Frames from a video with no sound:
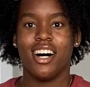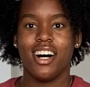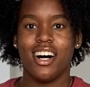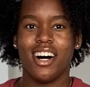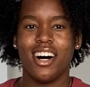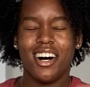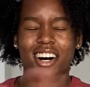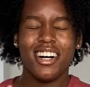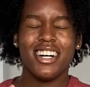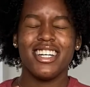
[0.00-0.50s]

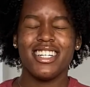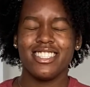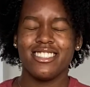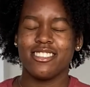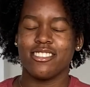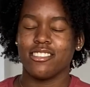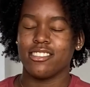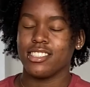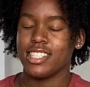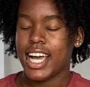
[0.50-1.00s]

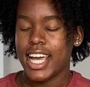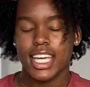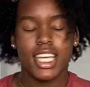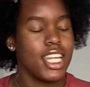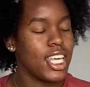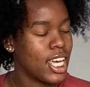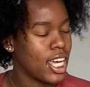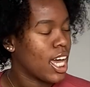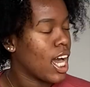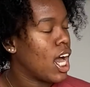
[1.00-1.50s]

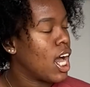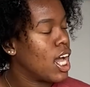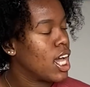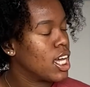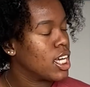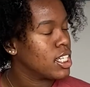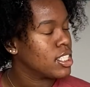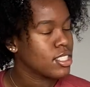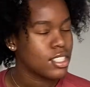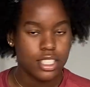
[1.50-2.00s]
Alrighty,
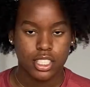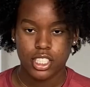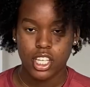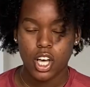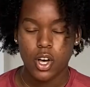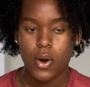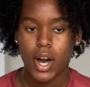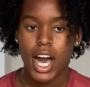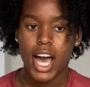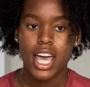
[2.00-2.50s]
guys,
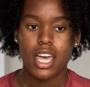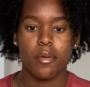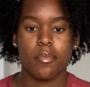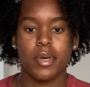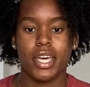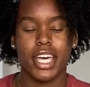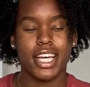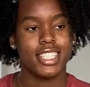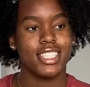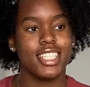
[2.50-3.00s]
so I
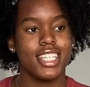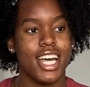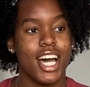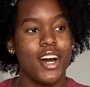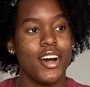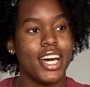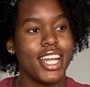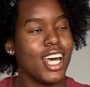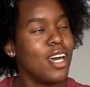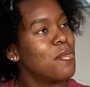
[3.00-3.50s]
picked it out
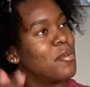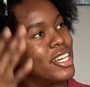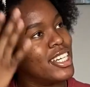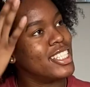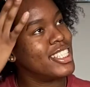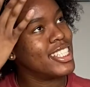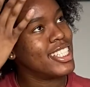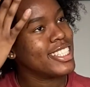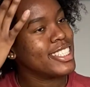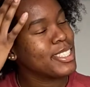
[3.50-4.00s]
and I put in
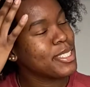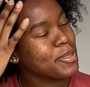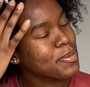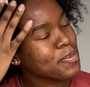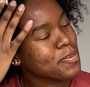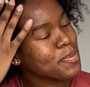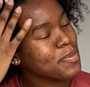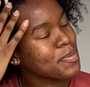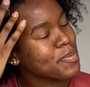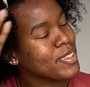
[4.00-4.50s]
this
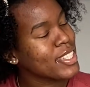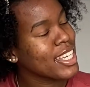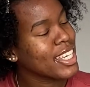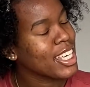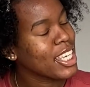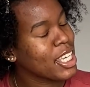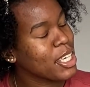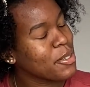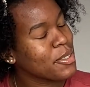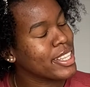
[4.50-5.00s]

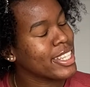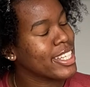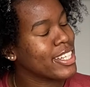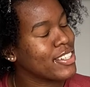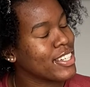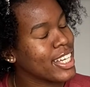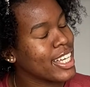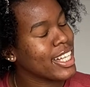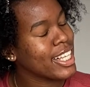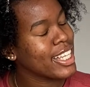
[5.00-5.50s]
cute little
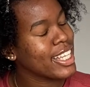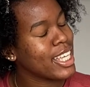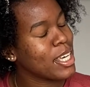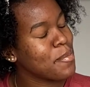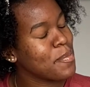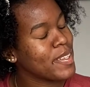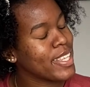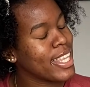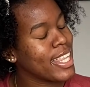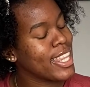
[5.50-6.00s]
clip
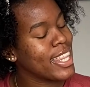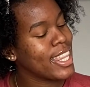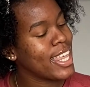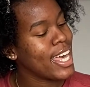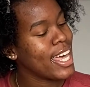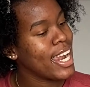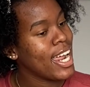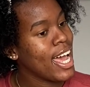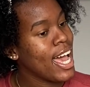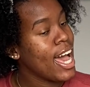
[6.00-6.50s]

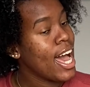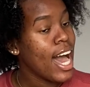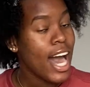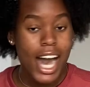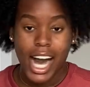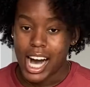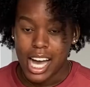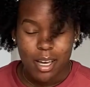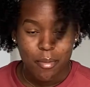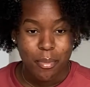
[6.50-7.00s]
that
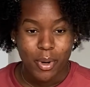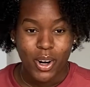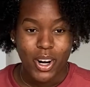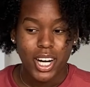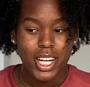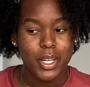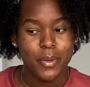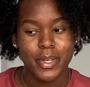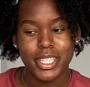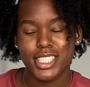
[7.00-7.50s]
I
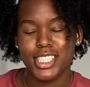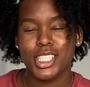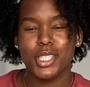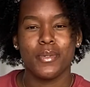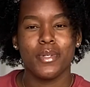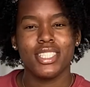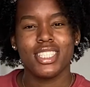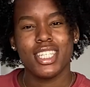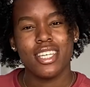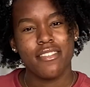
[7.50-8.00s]
bought, which you will
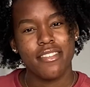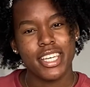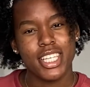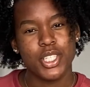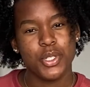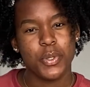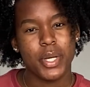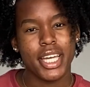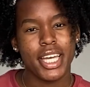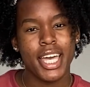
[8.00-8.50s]
see
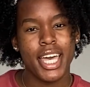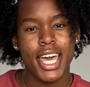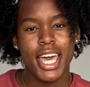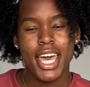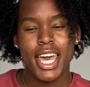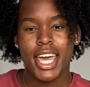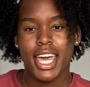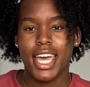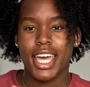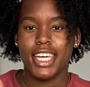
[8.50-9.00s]
featuring
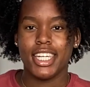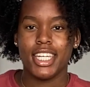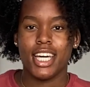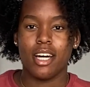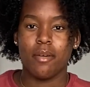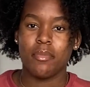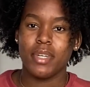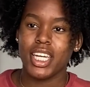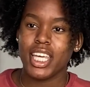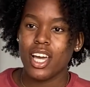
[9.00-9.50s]
in a
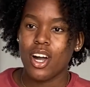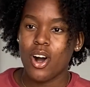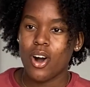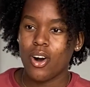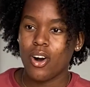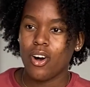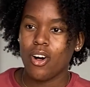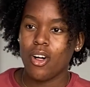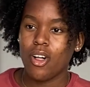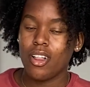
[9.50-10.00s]
mini
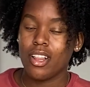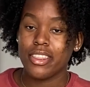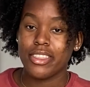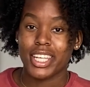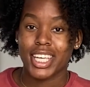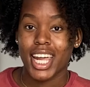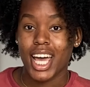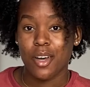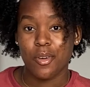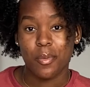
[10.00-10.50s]
haul
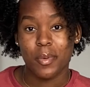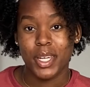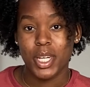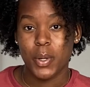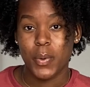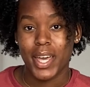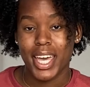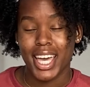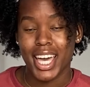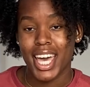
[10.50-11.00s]
that I will be
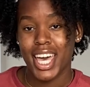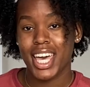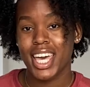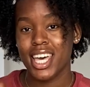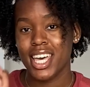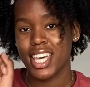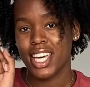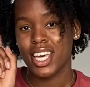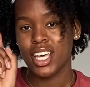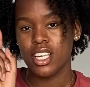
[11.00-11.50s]
doing
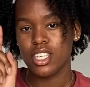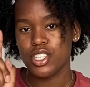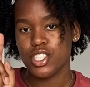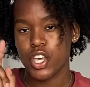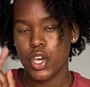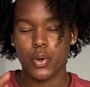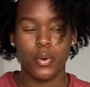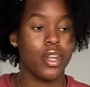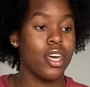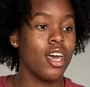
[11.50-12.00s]

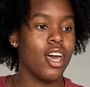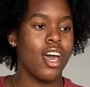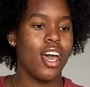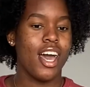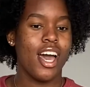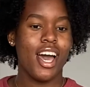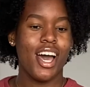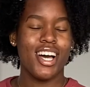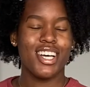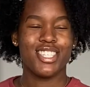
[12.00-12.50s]
soon.
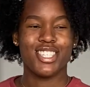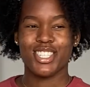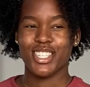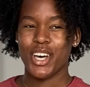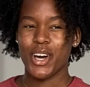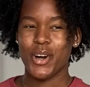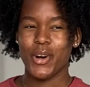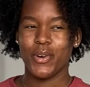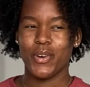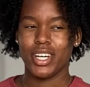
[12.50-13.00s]

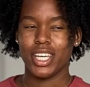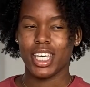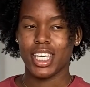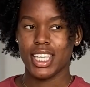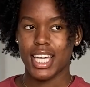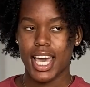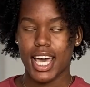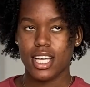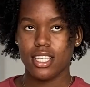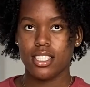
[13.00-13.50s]
So
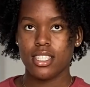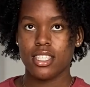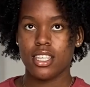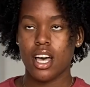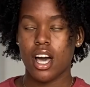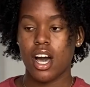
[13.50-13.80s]
yes,